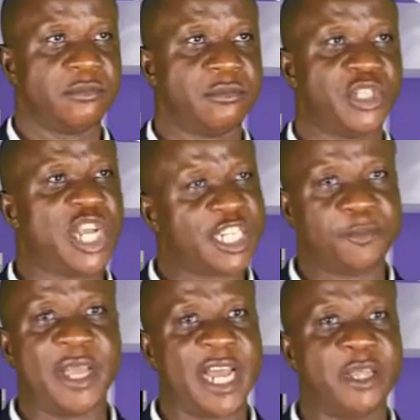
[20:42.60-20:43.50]

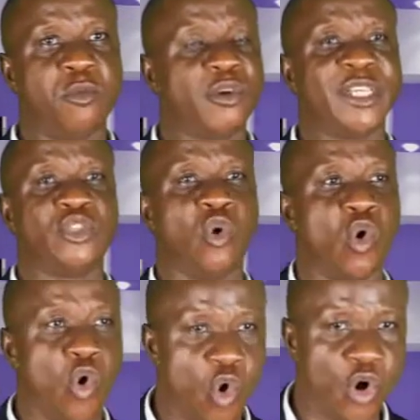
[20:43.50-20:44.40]
Shakespeare, the book is so
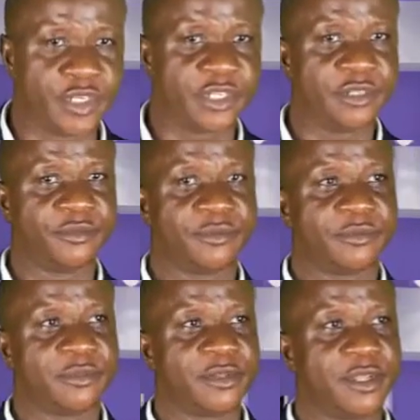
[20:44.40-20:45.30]
old,
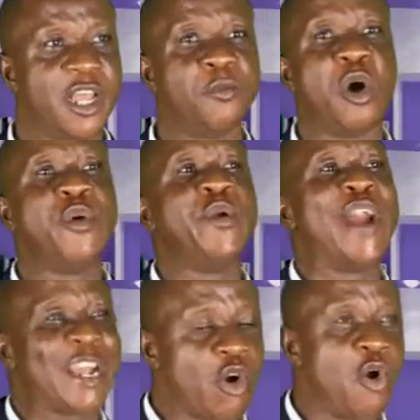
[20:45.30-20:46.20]
but we
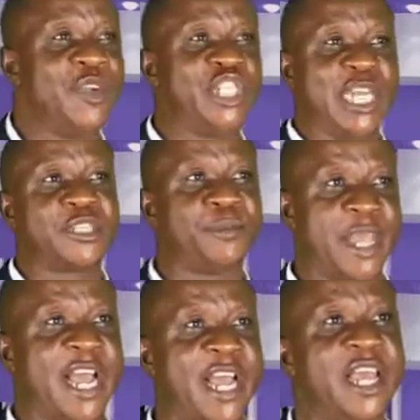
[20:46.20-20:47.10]
reckon with
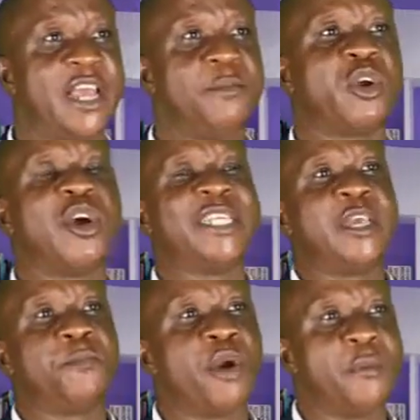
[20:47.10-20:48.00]
Shakespeare because he's a
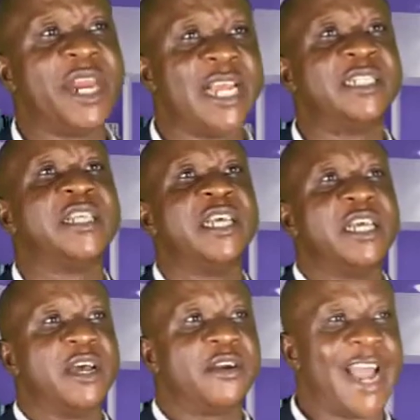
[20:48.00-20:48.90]
prominent
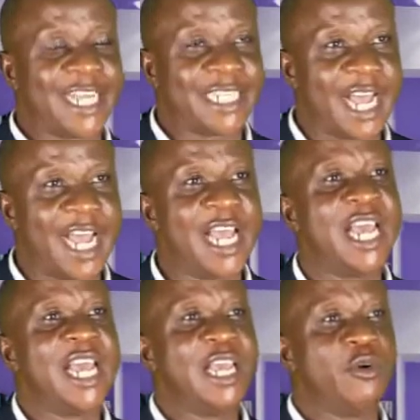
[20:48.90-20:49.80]
writer.
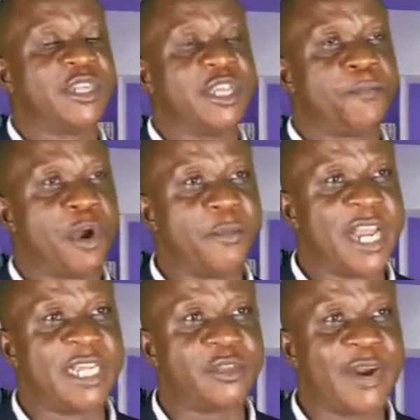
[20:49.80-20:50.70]
He was a
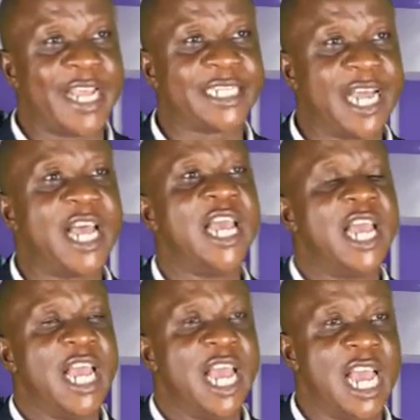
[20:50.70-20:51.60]
prominent writer.
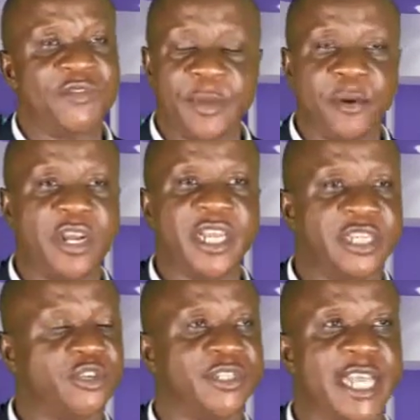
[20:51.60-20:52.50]
Everybody in the
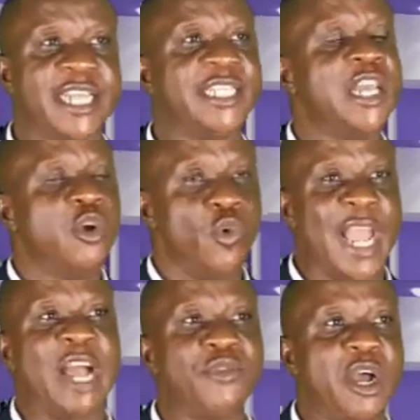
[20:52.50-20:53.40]
society, we
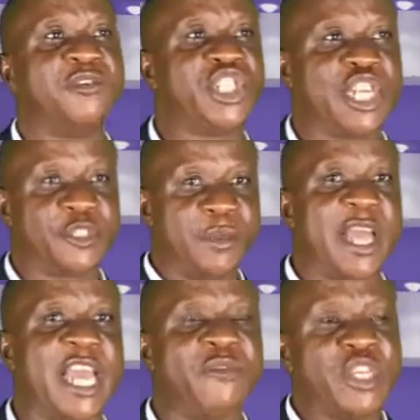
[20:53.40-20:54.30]
have heard of Shakespeare,
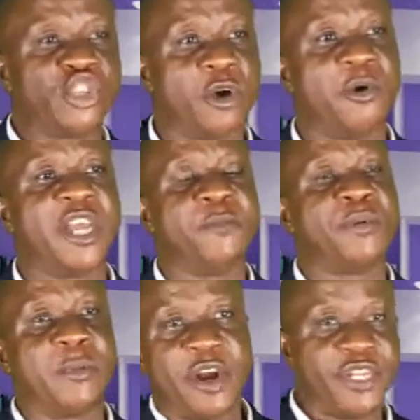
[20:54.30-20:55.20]
even somebody in
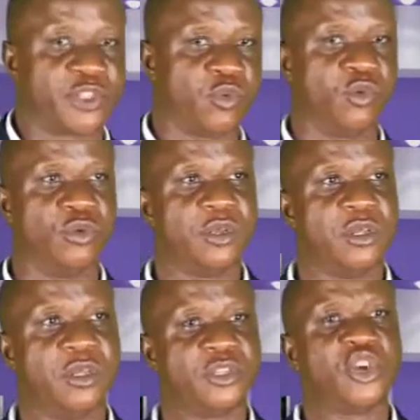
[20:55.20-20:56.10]
primary school.
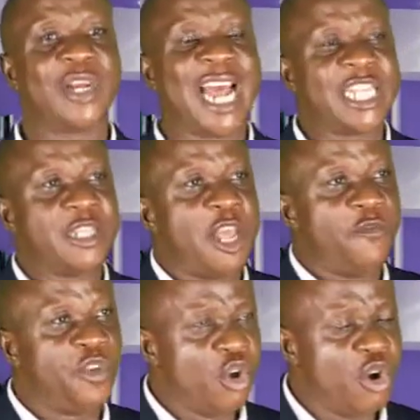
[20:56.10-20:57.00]
So that's the
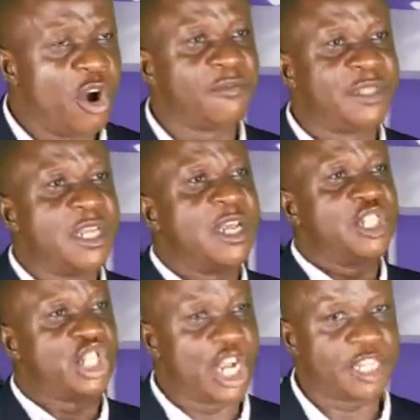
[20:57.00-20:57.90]
view of
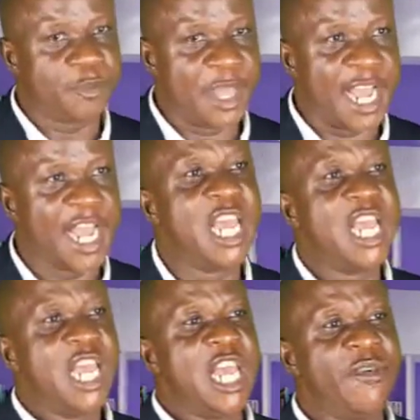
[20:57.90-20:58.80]
Shakespeare,
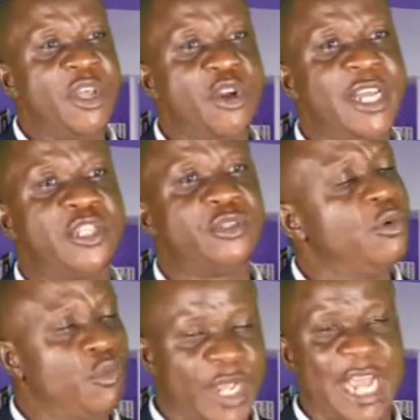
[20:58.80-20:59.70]
even though
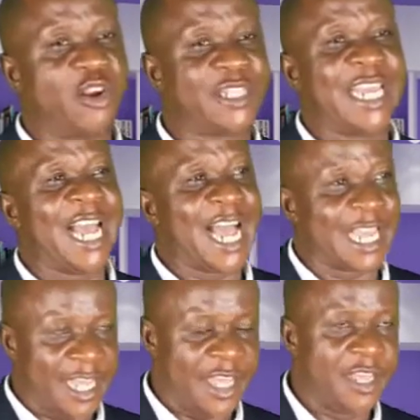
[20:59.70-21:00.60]
we cannot say
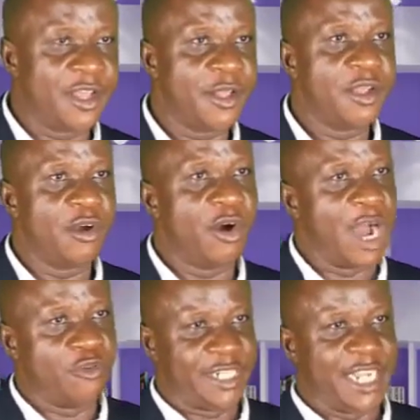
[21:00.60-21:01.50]
archaic or
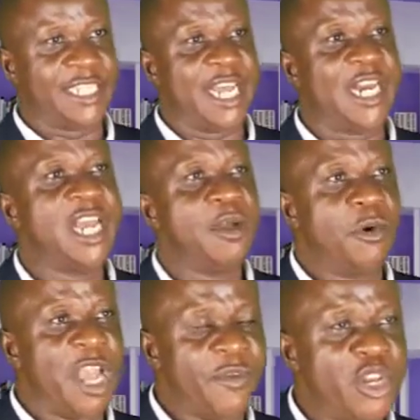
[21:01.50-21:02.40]
outdated,
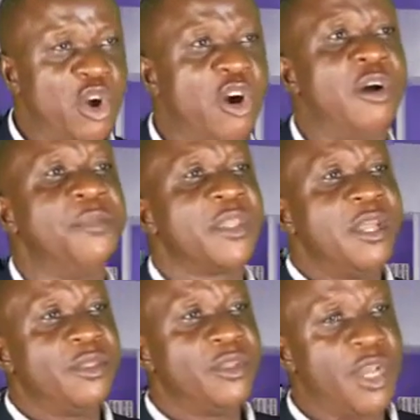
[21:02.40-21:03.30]
but even though
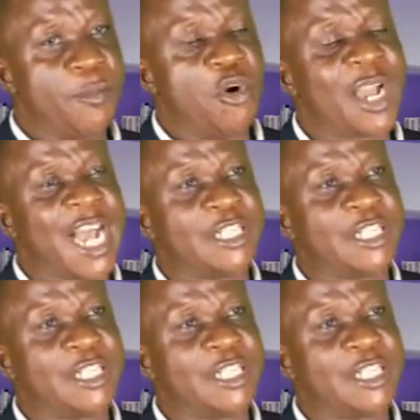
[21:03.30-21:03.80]
the book has